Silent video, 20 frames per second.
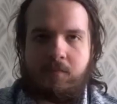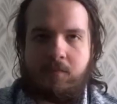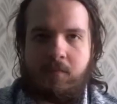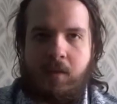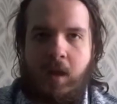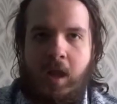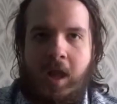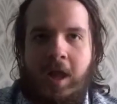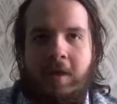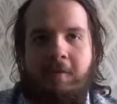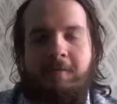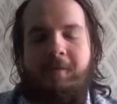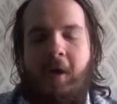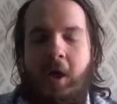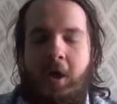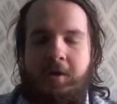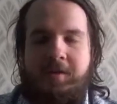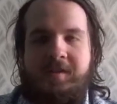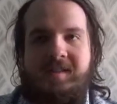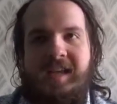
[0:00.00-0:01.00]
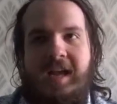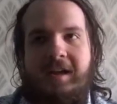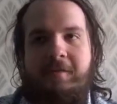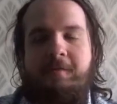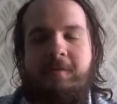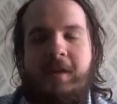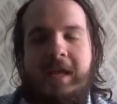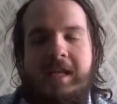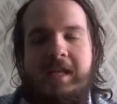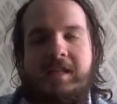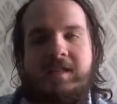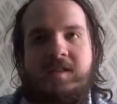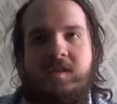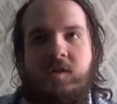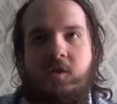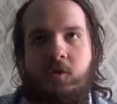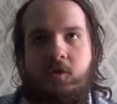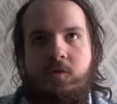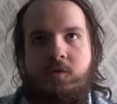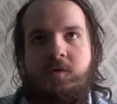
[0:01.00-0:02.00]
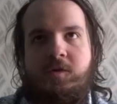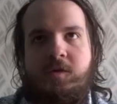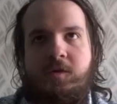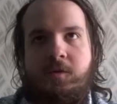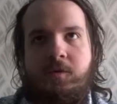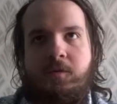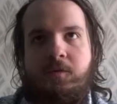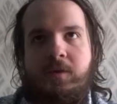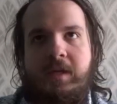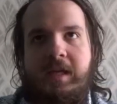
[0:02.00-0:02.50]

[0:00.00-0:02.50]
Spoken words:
First, I think it's good to